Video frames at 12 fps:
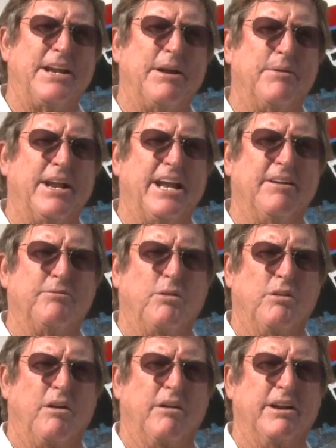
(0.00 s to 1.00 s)
A1A in
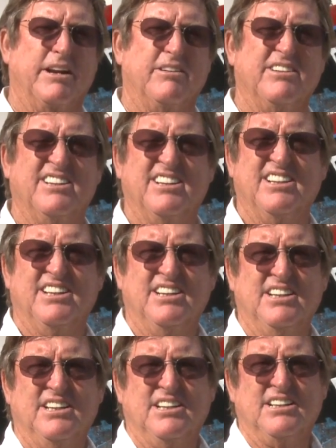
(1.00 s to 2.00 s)
Fort Lauderdale.
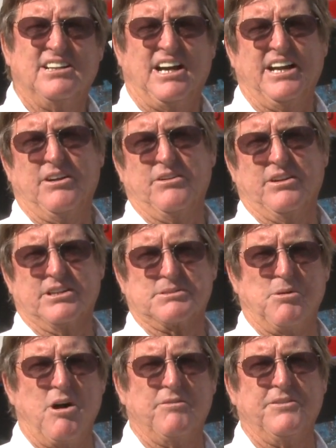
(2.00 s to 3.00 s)
I own a
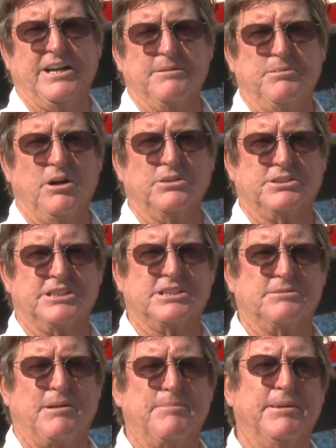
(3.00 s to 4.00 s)
small fleet of boats. This
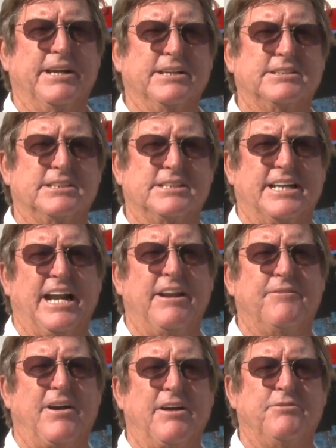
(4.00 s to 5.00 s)
is my biggest. It's an
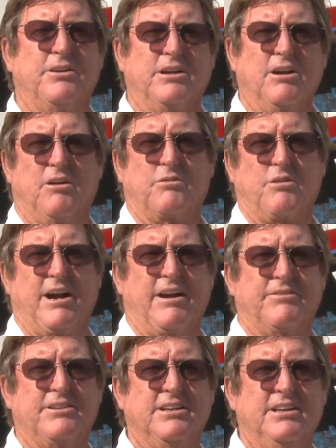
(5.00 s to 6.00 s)
85-foot Gulf
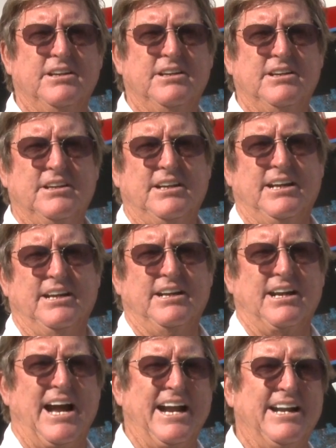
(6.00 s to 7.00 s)
craft.
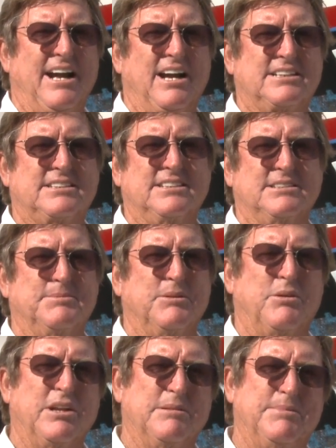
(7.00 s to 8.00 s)
And Inox has been
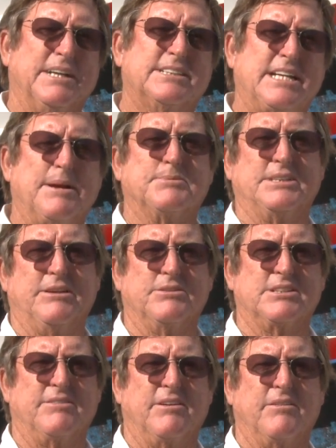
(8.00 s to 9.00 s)
one of the best kept
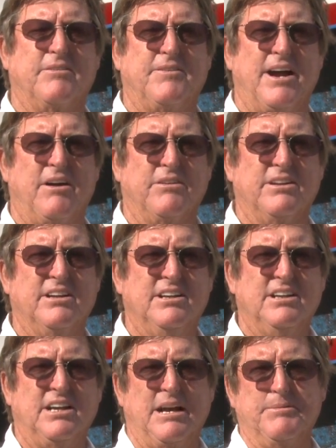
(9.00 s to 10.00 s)
secrets I've ever found.
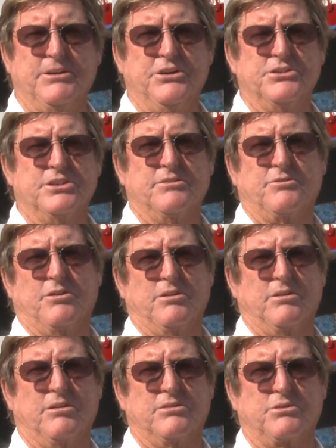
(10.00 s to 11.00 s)
I've been using it
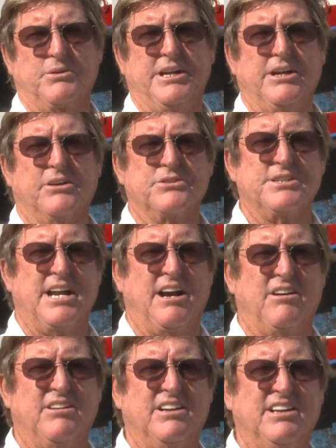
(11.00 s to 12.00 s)
for 3 years
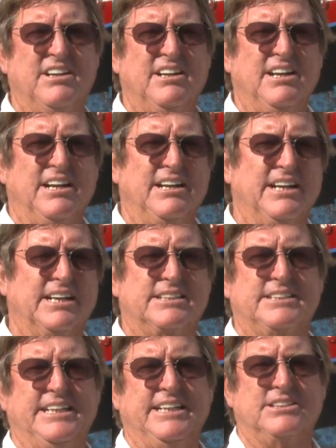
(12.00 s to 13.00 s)
now, and it
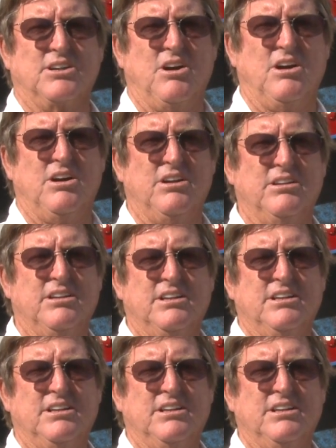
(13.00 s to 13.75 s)
exceeds all